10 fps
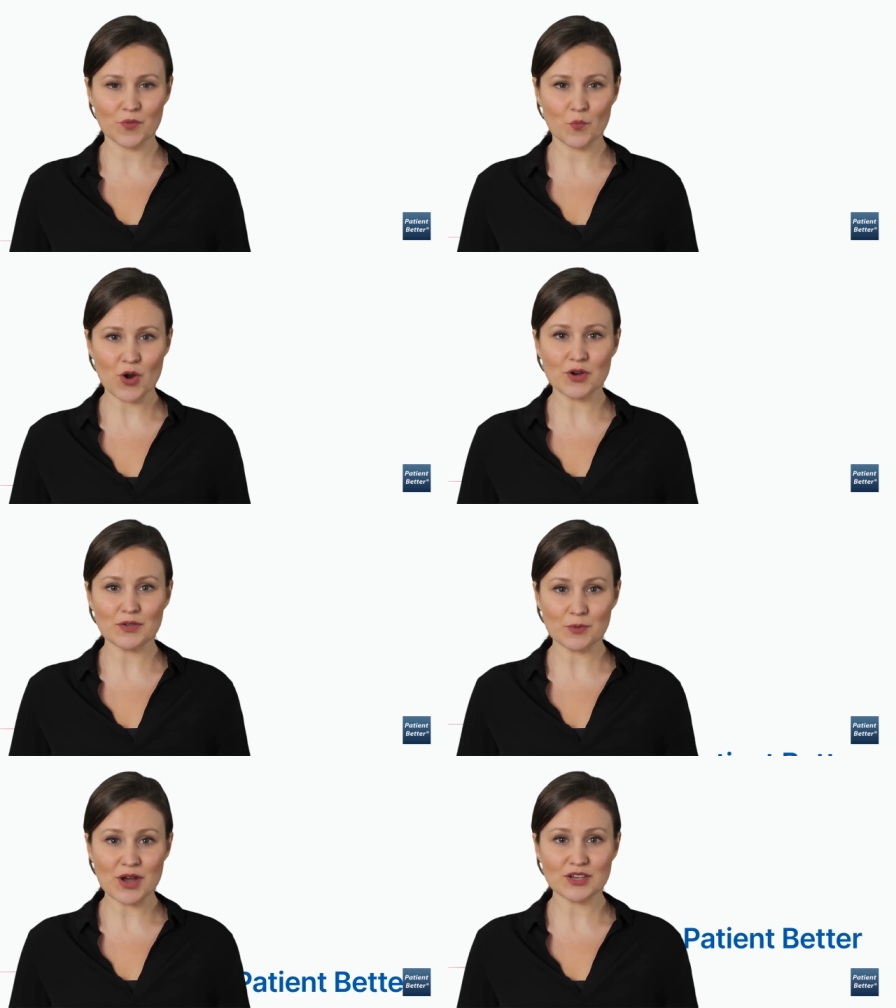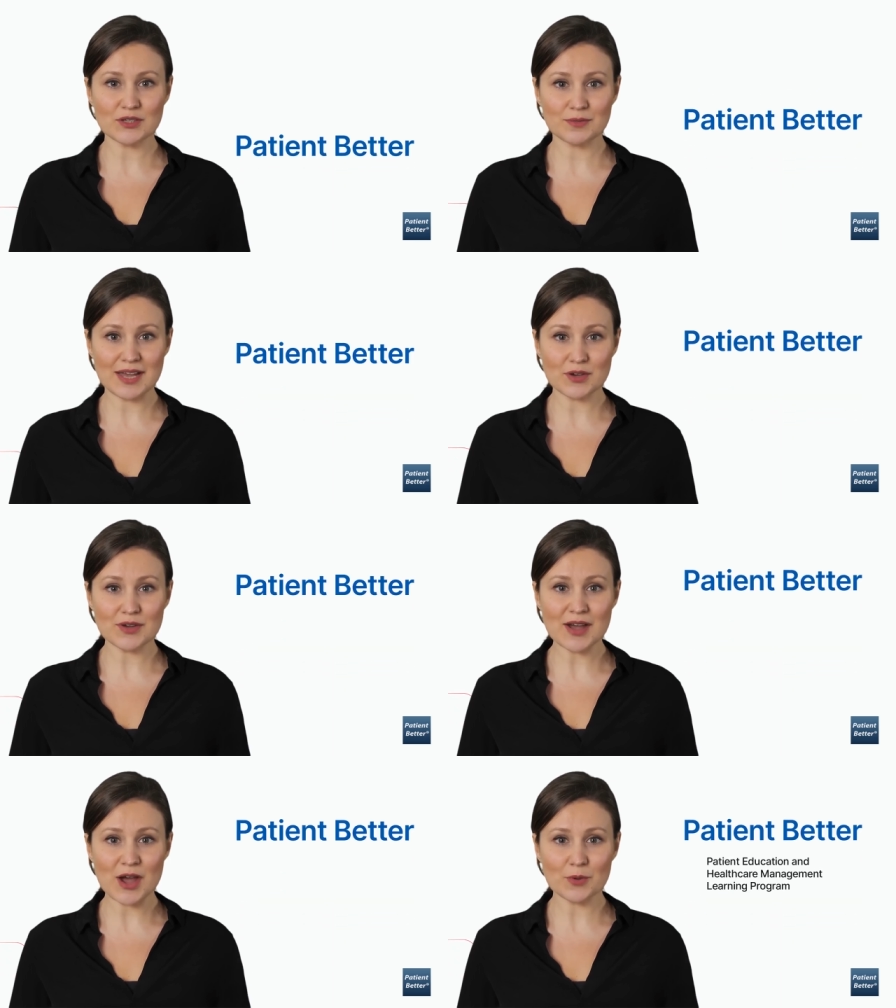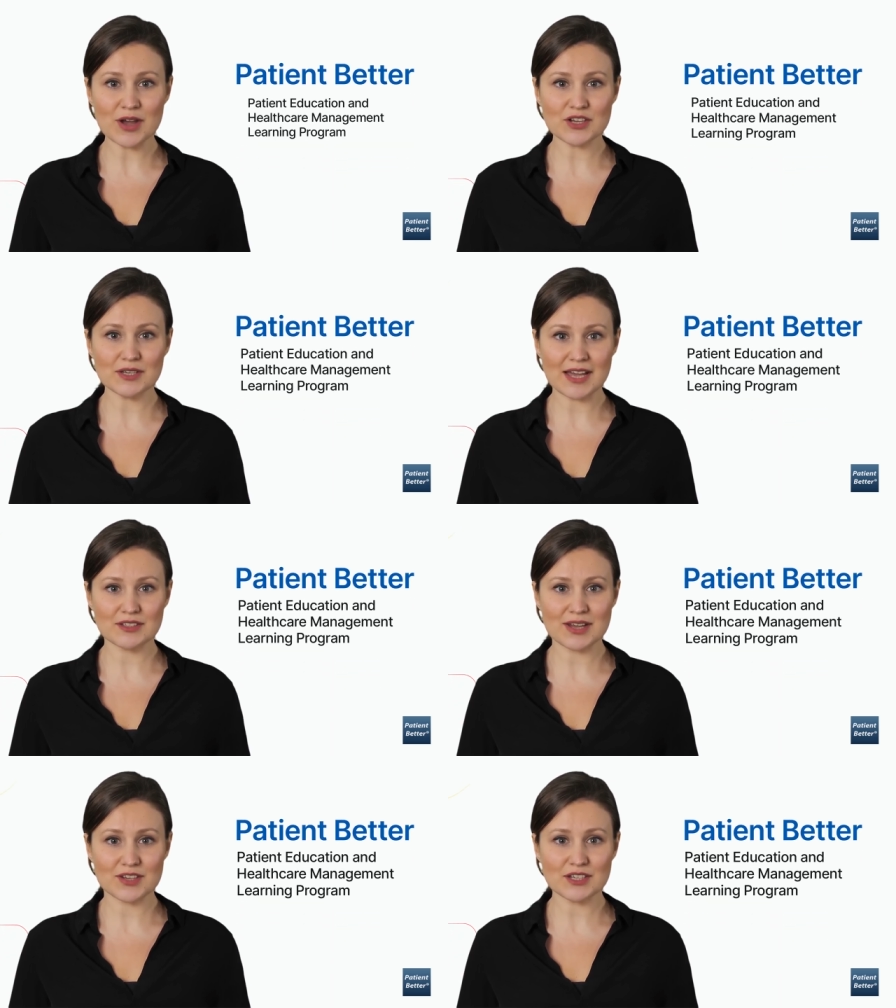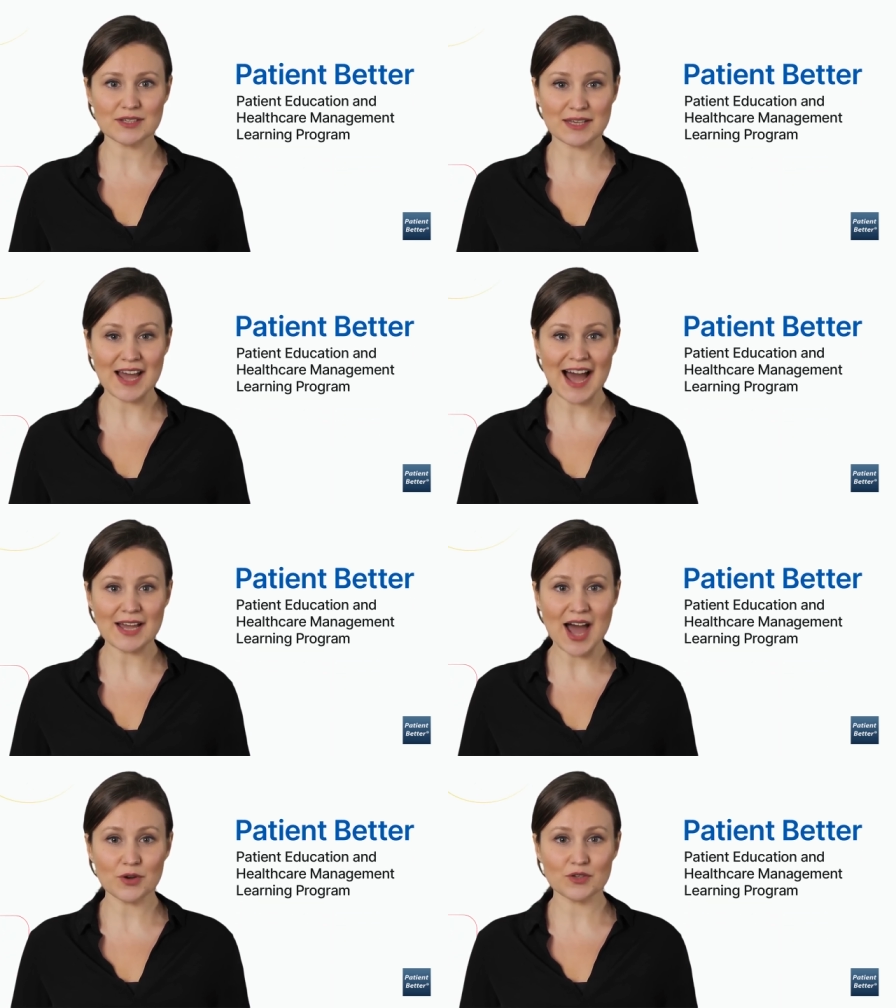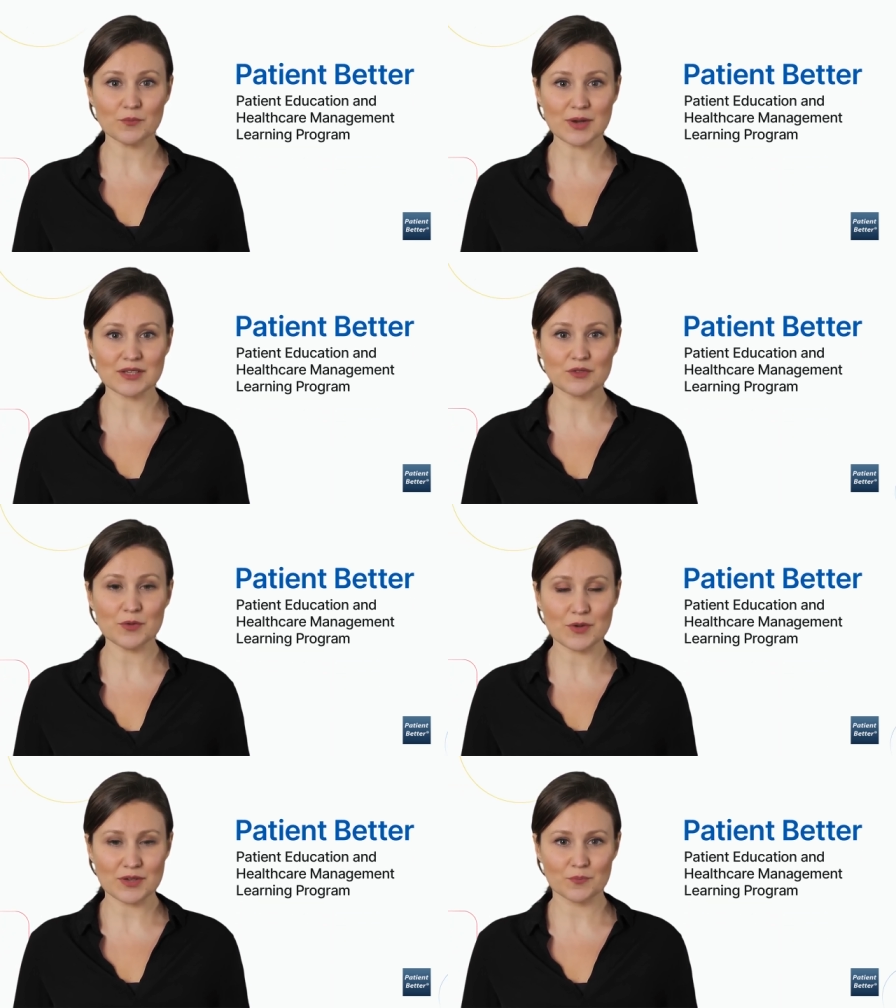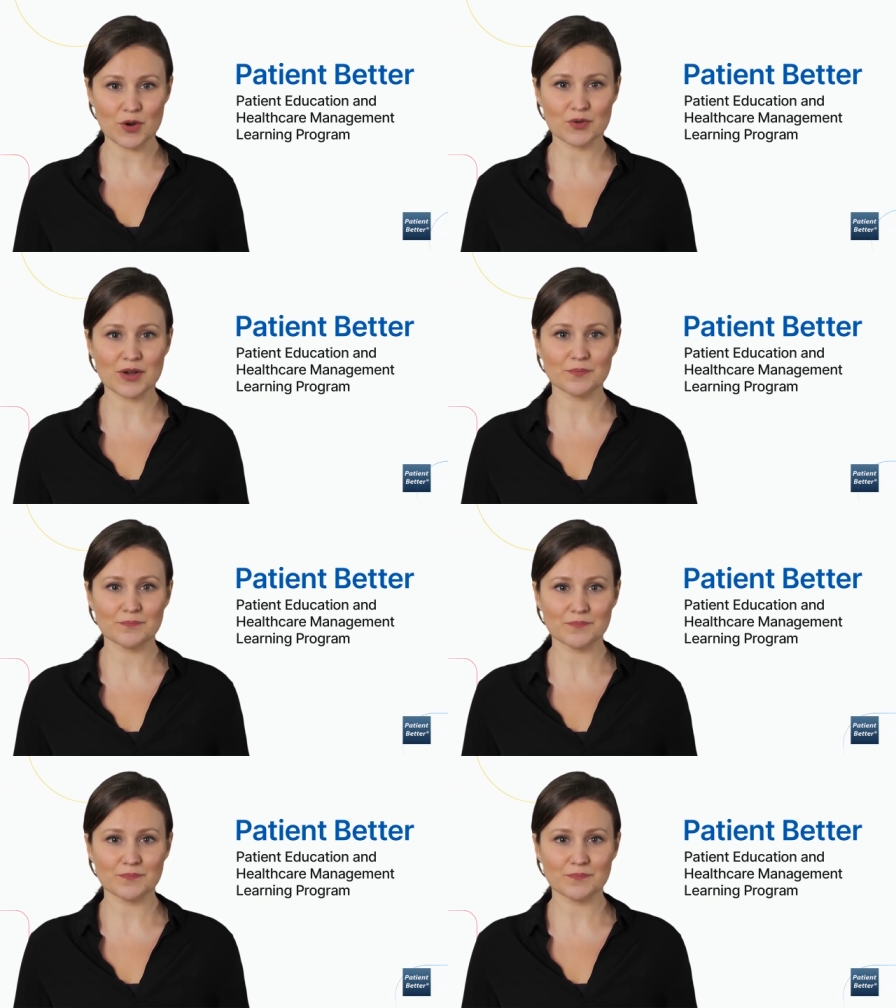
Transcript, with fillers: Welcome to Patient Better, a patient education and healthcare management learning program.